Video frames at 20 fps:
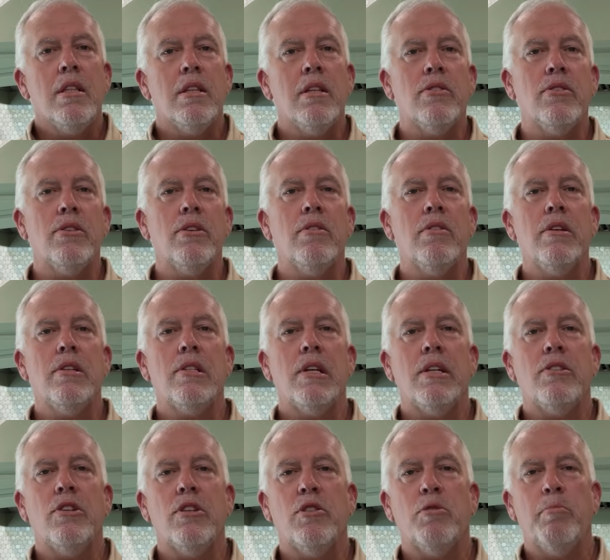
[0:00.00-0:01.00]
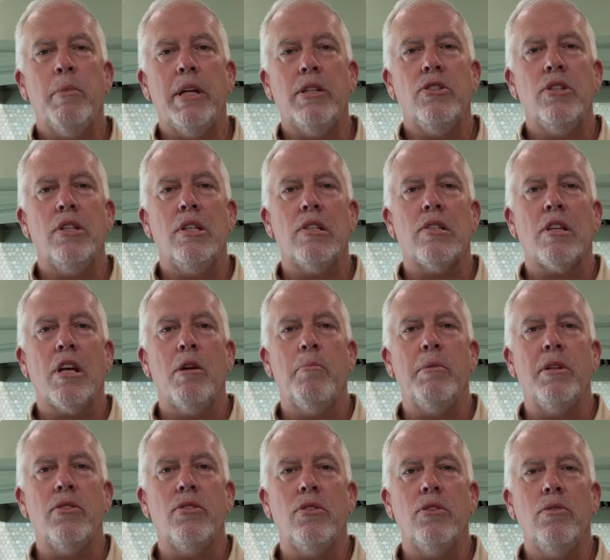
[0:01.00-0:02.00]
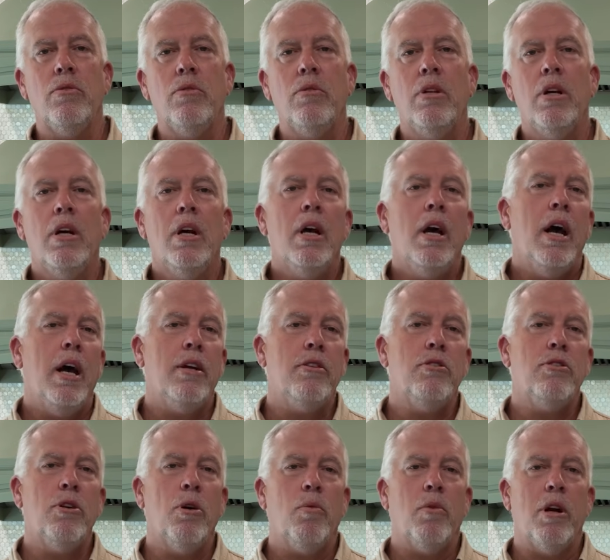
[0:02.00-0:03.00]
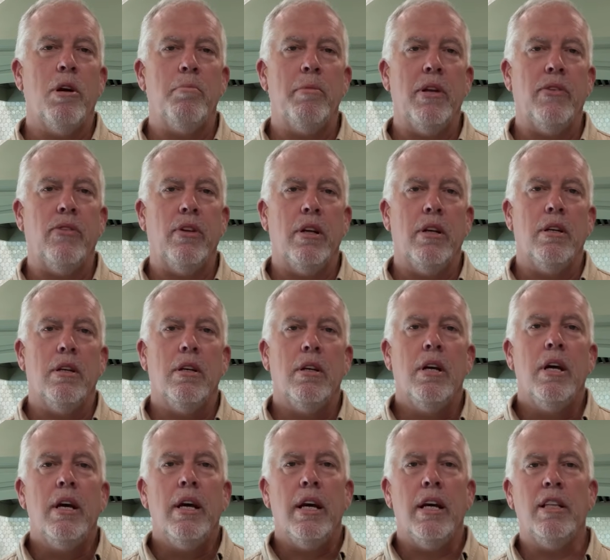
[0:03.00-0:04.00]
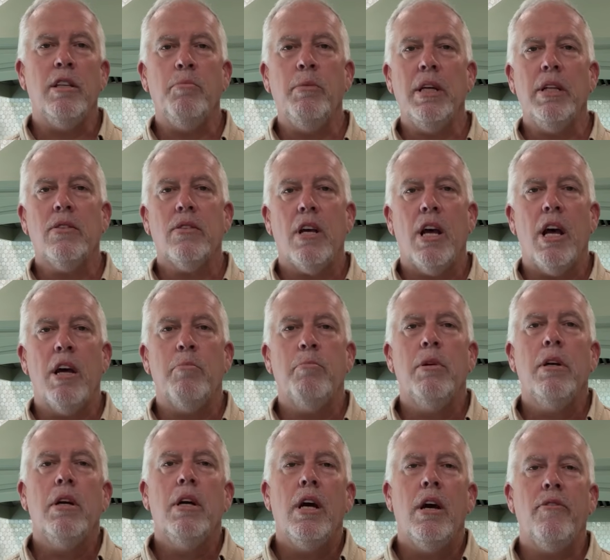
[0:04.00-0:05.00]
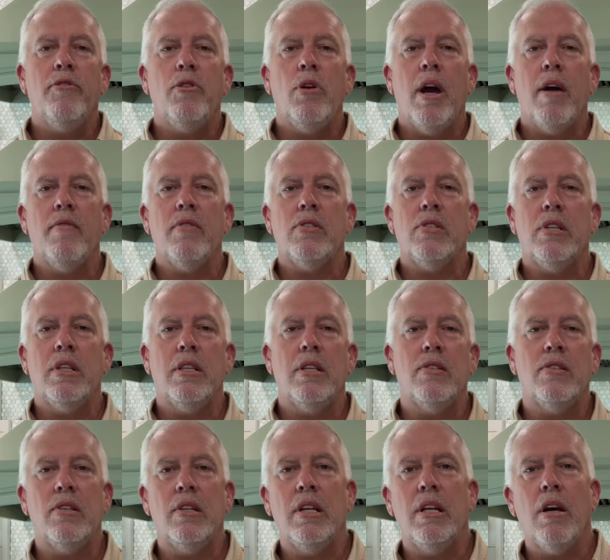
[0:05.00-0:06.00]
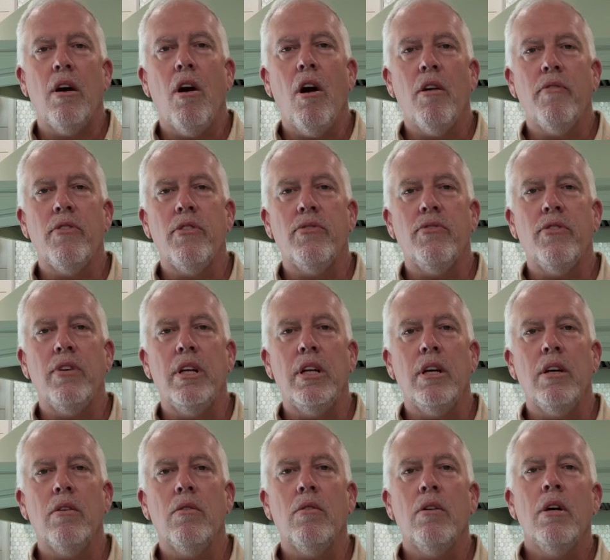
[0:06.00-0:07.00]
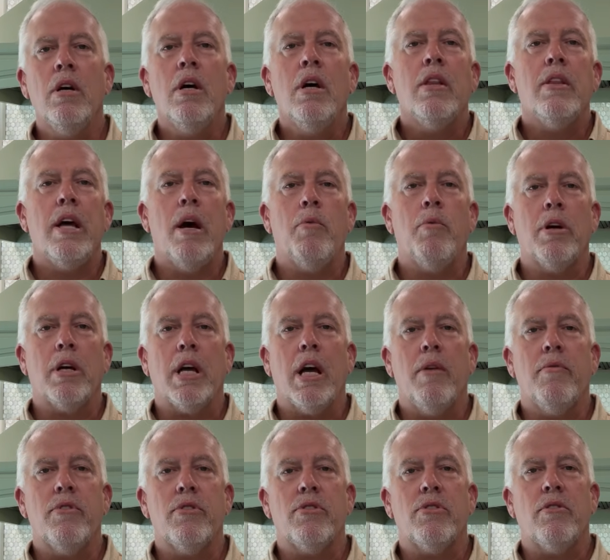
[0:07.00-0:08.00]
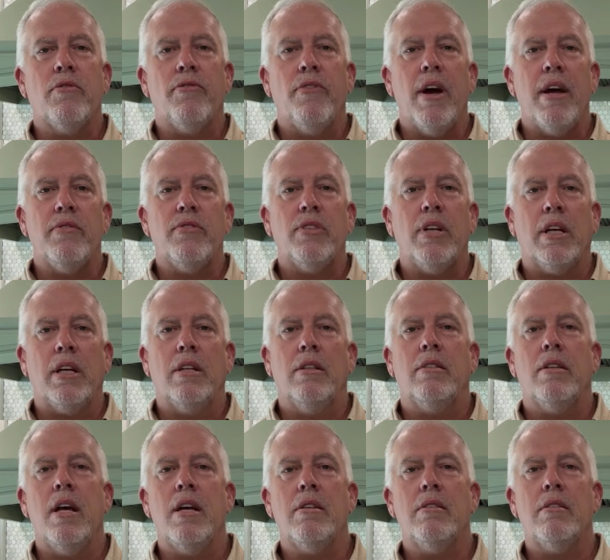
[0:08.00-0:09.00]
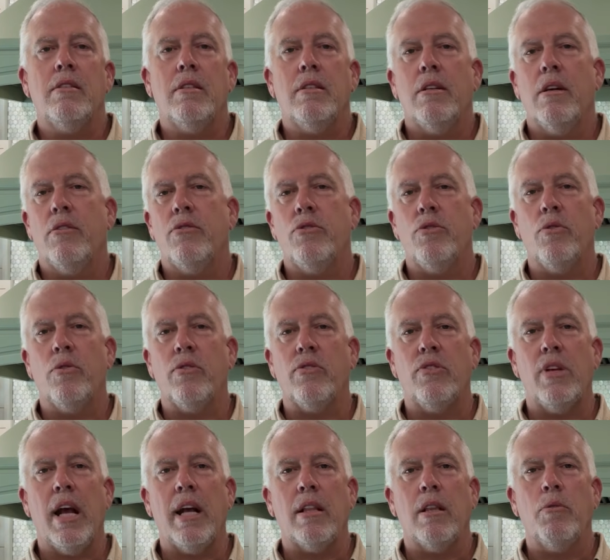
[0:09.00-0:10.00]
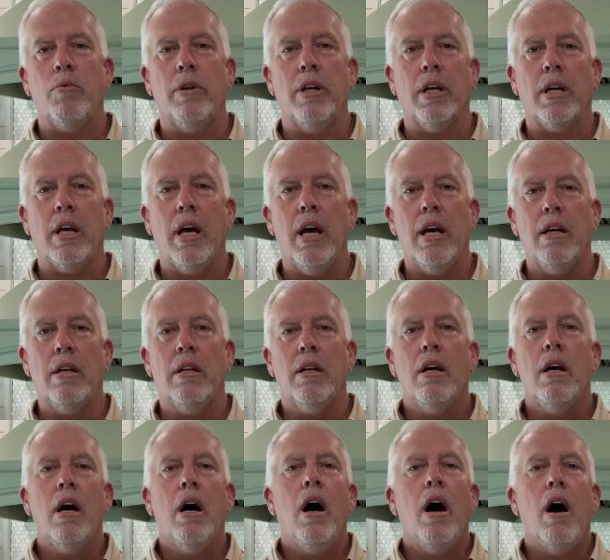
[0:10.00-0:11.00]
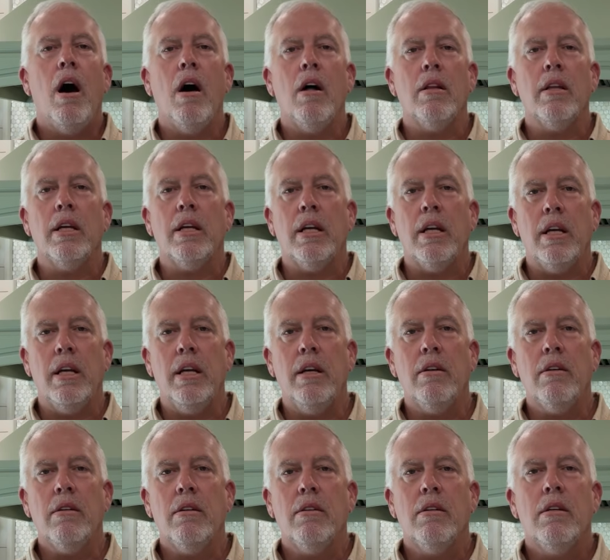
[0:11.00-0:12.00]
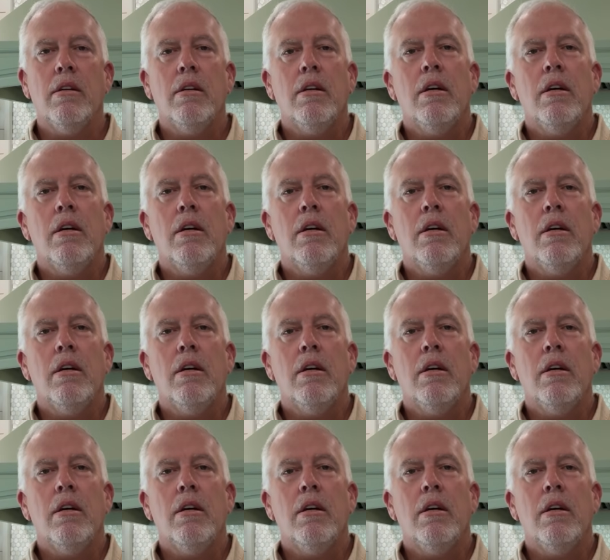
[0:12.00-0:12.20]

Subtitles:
The series I just mentioned is coming soon, and you don't want to miss it. In the meantime, if you haven't seen the zinnia harvest video, that one covers the 5-second test that tells you exactly when to cut. I'll link it here.